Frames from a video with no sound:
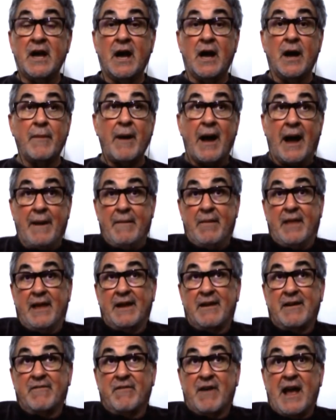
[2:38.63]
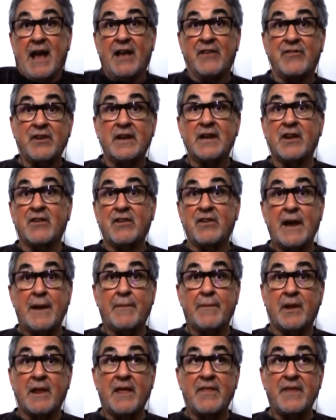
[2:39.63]
Um, I like, as an
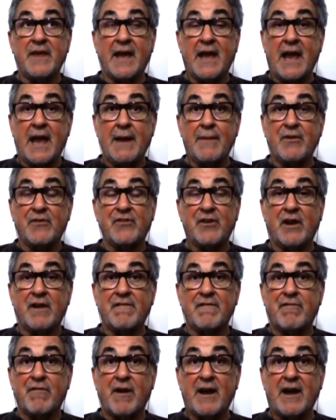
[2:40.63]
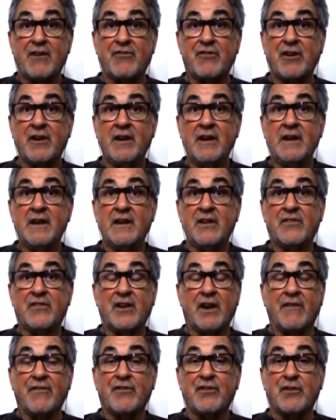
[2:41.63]
example, I think Amazon Fresh
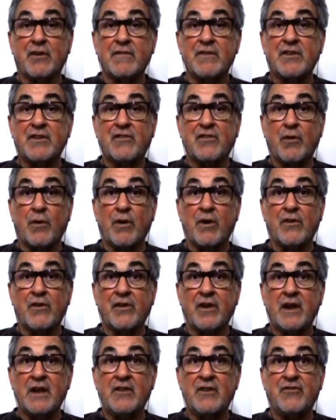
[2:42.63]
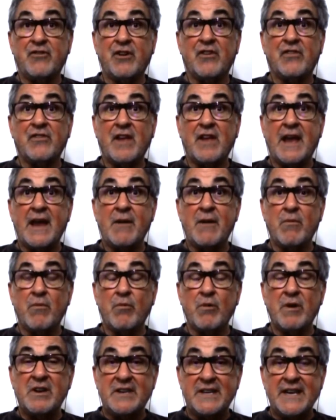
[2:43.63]
self-service stores is just a
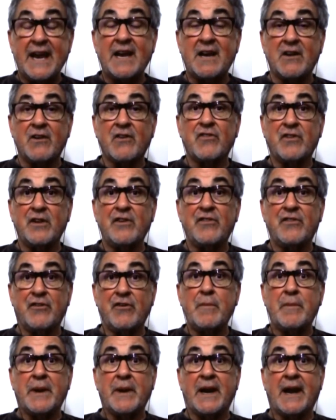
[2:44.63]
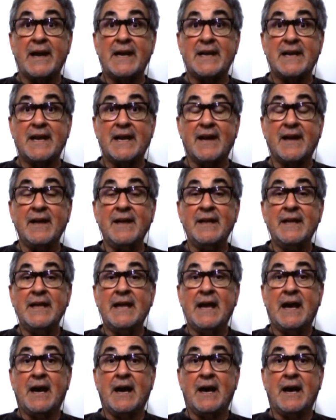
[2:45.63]
ridiculously stupid idea.
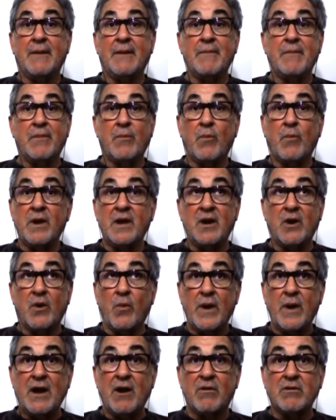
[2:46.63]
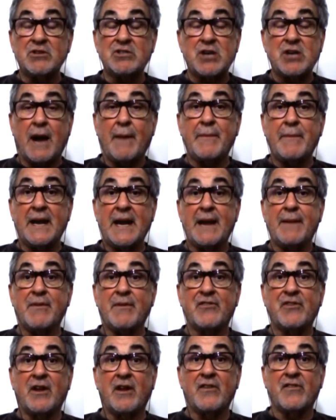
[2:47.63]
Um, you know, we don't shop at
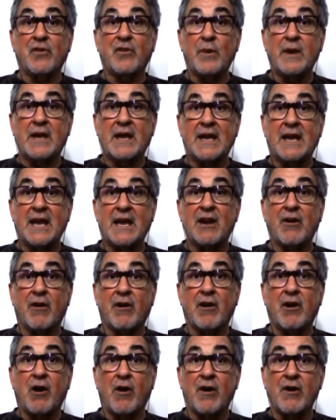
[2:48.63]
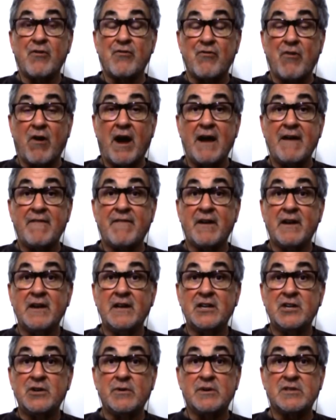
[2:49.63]
Amazon so we can get in our car and drive
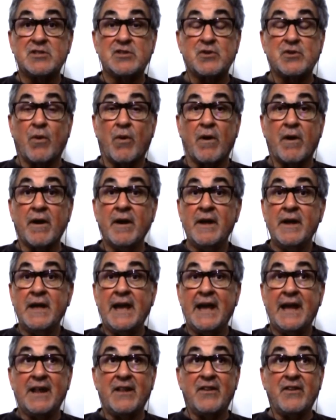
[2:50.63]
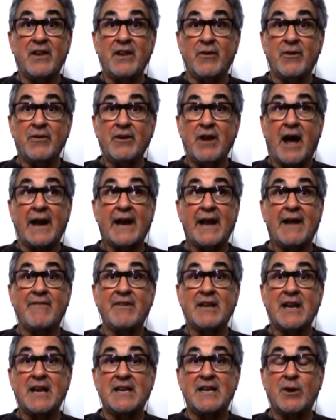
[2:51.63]
to a store, and you know, not
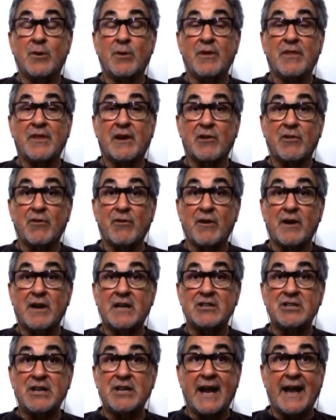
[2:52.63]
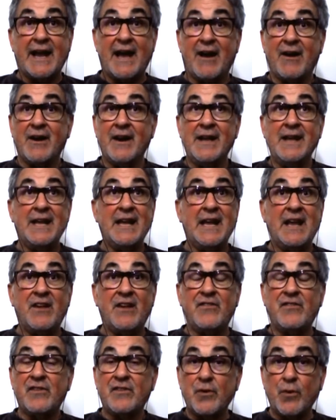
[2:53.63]
having to deal with a clerk at checkout
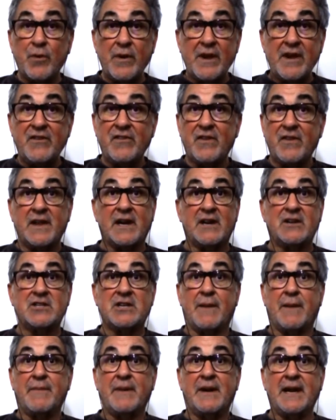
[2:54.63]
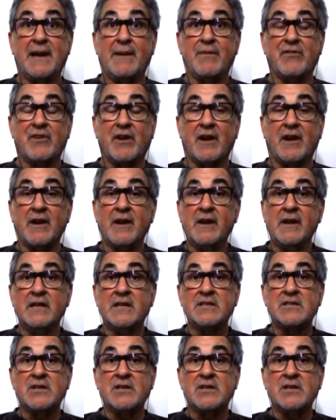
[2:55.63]
isn't the reason that I shop at Amazon. Mm.